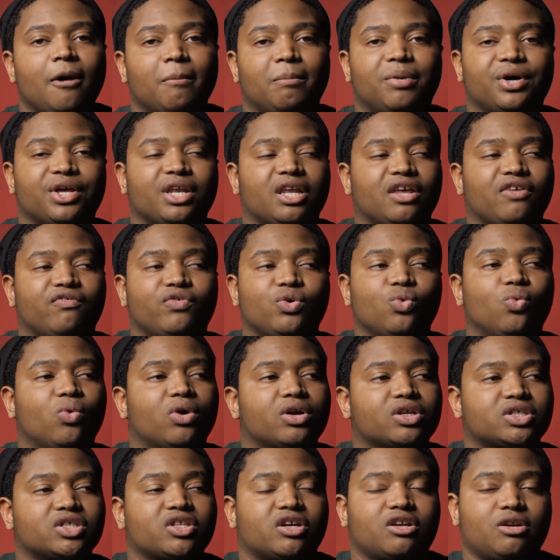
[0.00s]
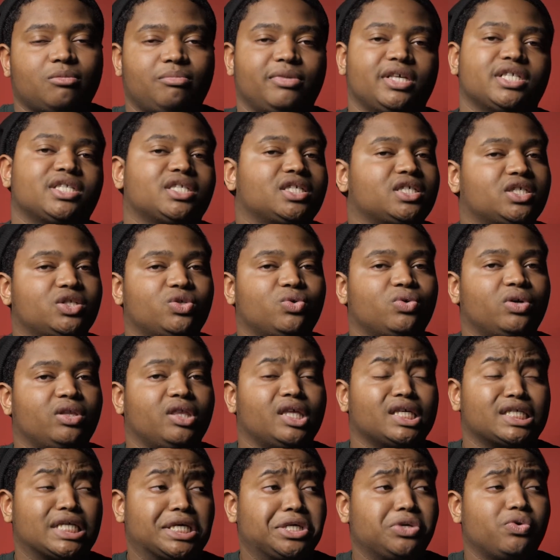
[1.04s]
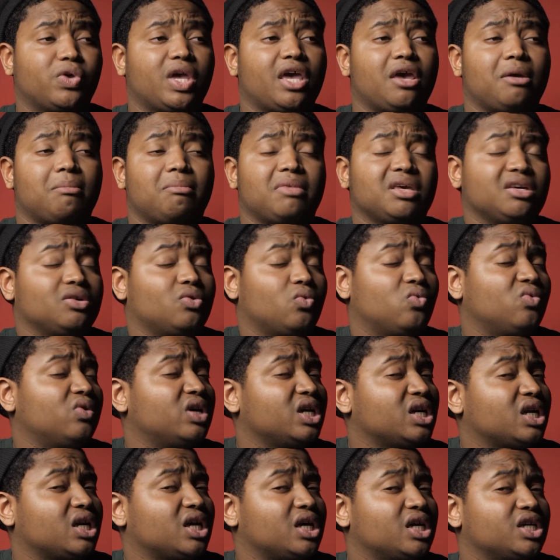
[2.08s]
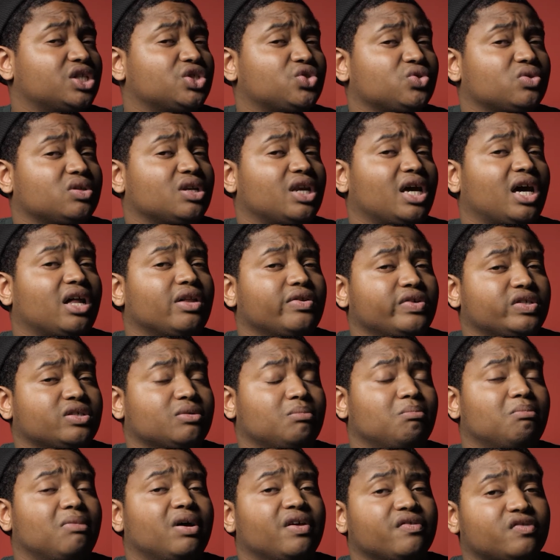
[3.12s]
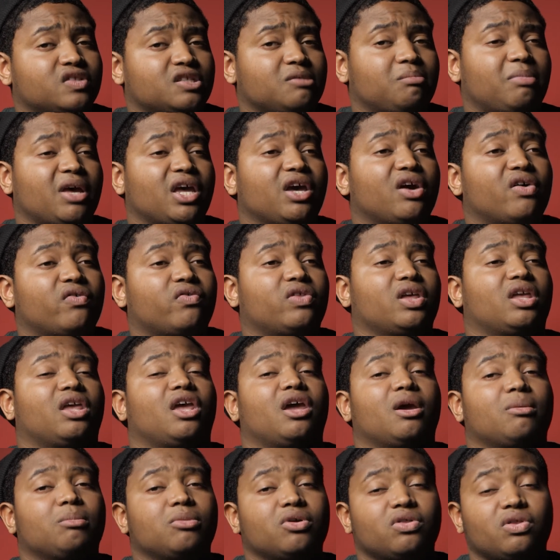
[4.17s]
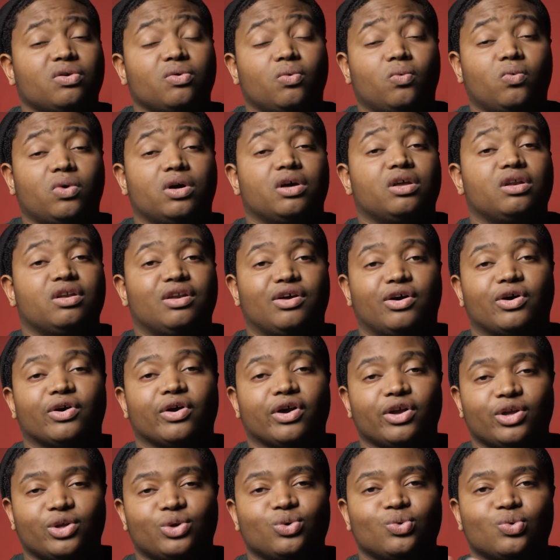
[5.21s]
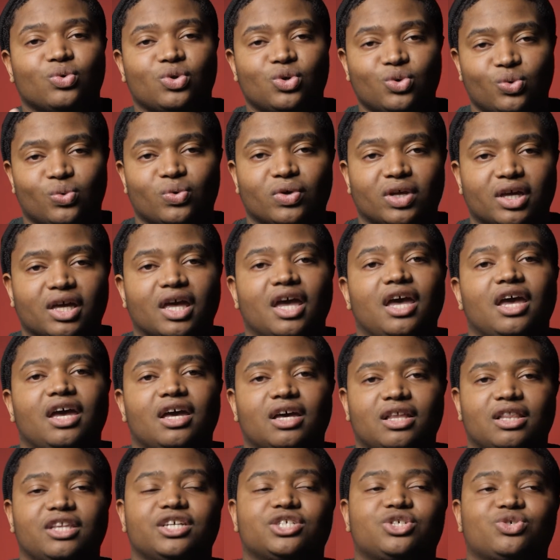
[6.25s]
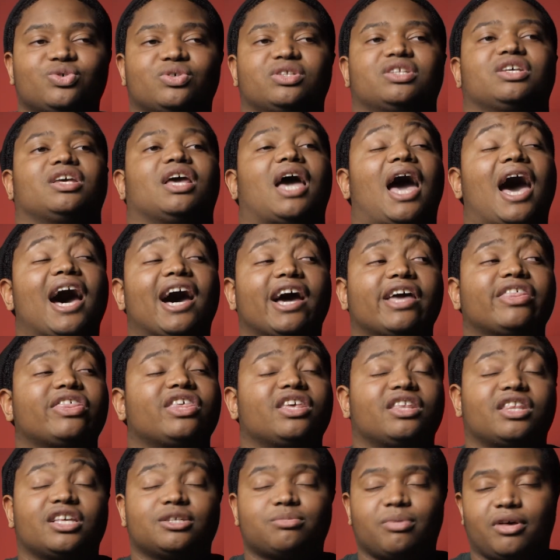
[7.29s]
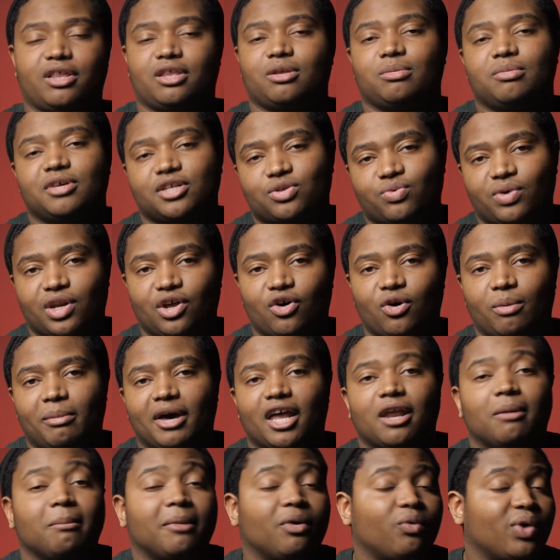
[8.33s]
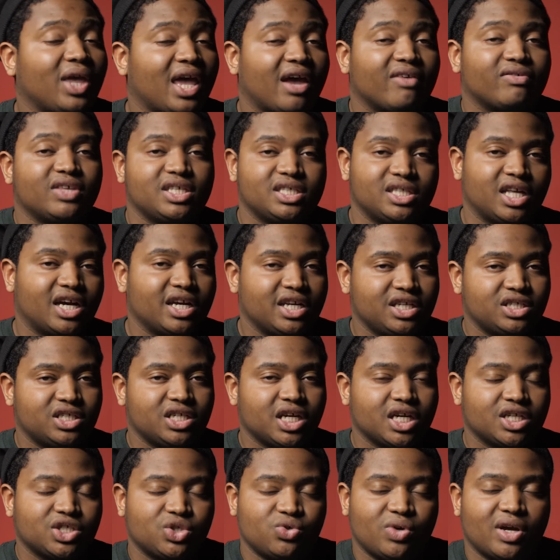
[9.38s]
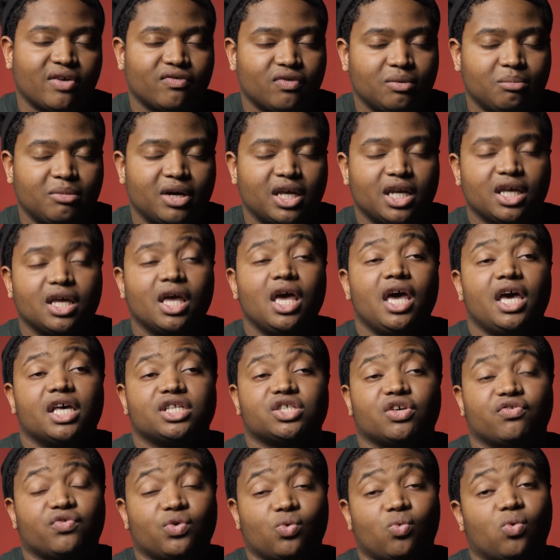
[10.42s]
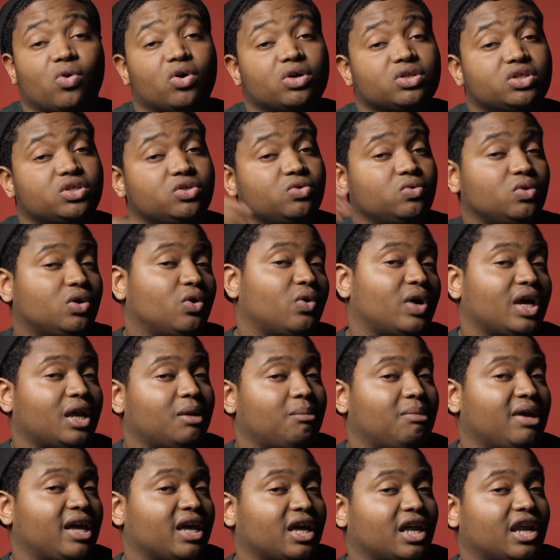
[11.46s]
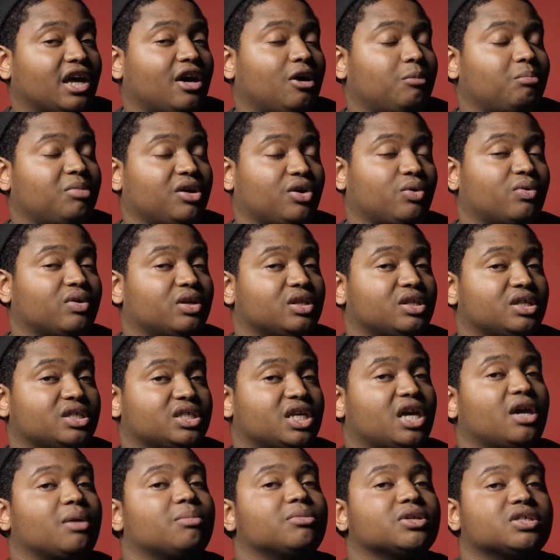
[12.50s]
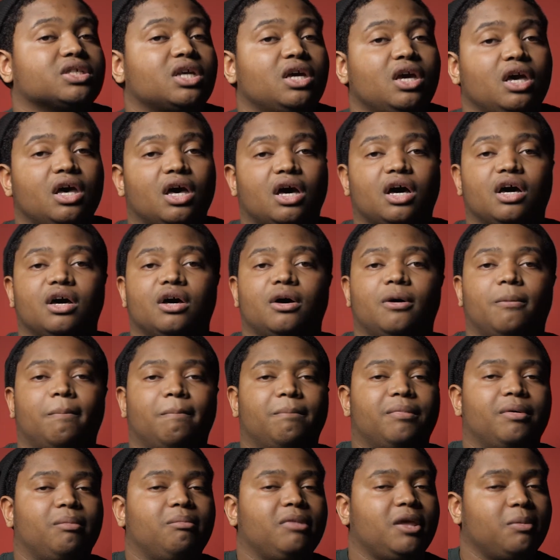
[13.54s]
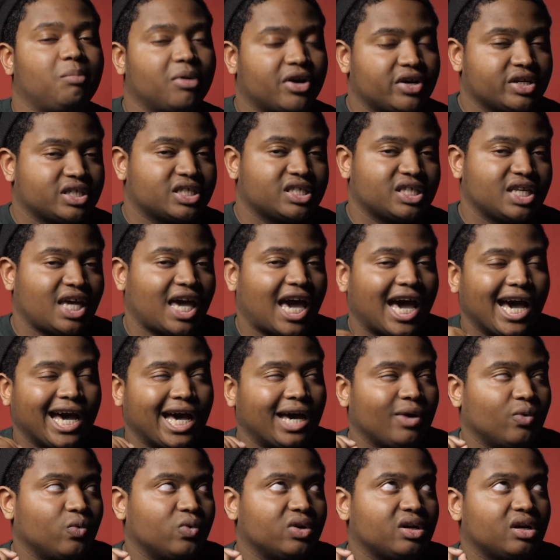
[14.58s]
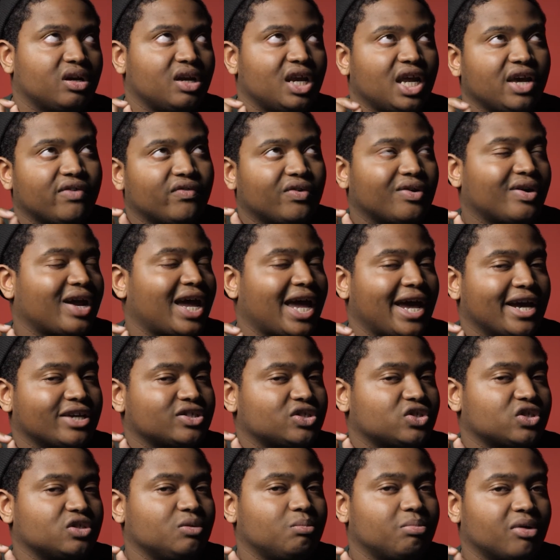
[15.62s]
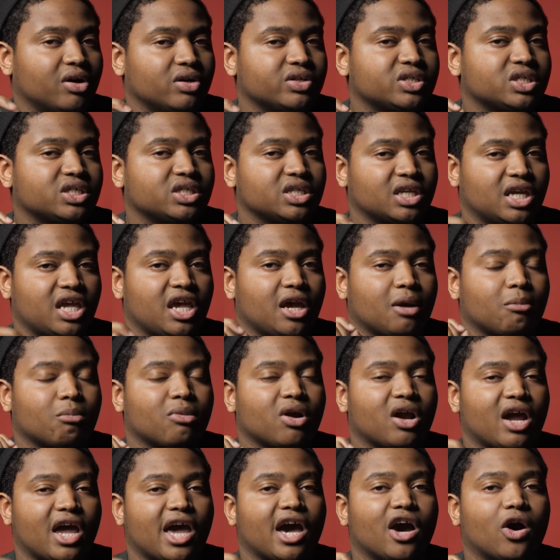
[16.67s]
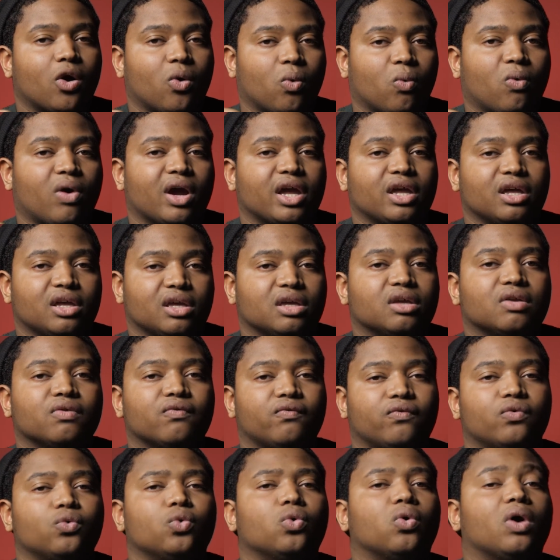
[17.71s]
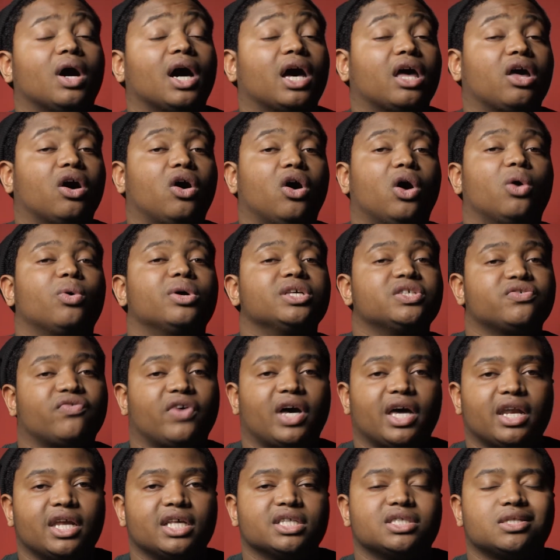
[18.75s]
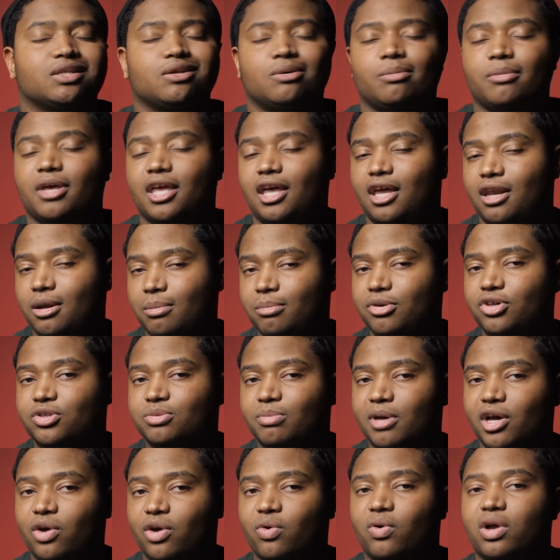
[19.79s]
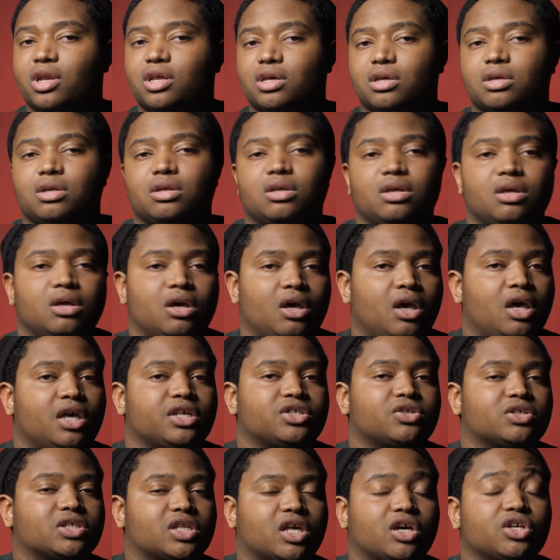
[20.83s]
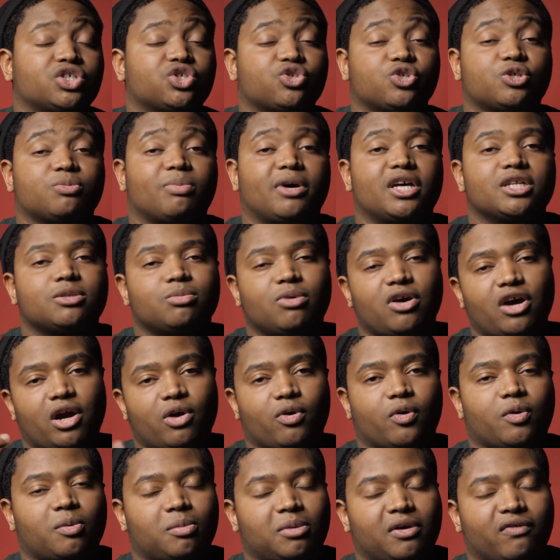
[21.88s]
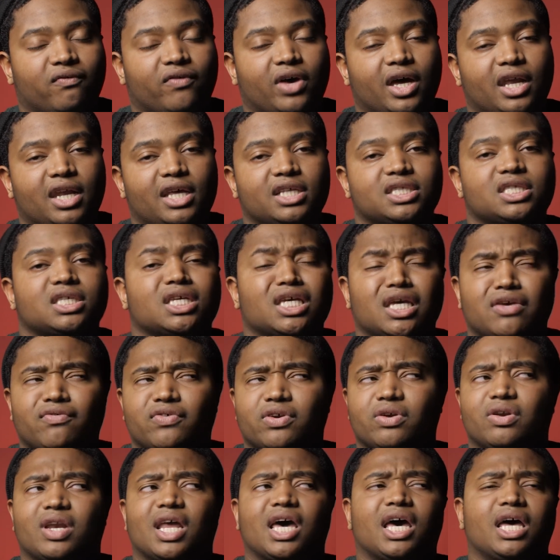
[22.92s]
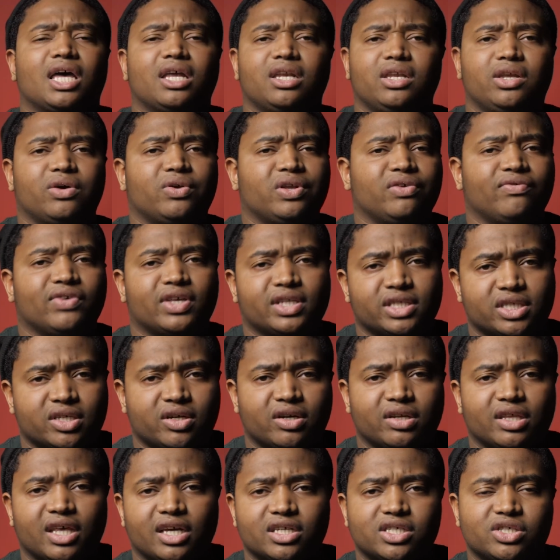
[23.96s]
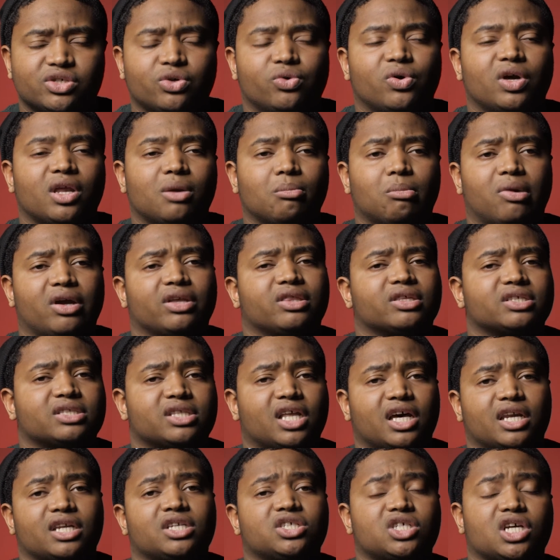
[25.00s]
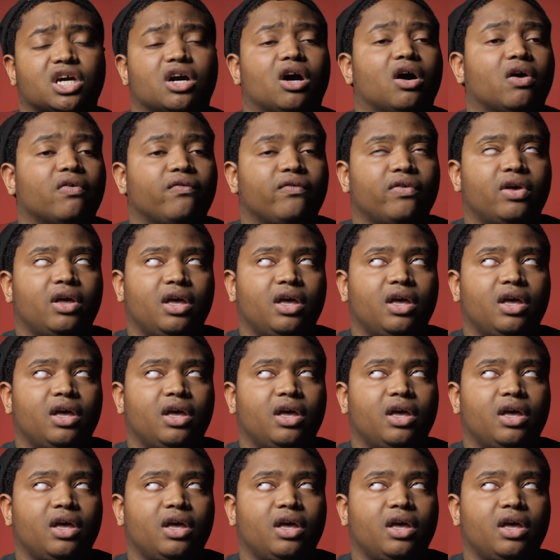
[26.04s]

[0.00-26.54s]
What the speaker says: But if you want to start a business doing this and you can't make $100 a month to pay off the camera, then what are you doing? Literally, I think that's probably the best way to go about it. But we have these Donnie checks, you have the money. So if you want to, go ahead and bang it out, pick one of these cameras. But me personally, I would never actually purchase a camera outright in full. I always finance them and it builds my credit. So as long as you're responsible, I recommend financing. If you're not, don't even consider that. Just go ahead and break this Donnie check off.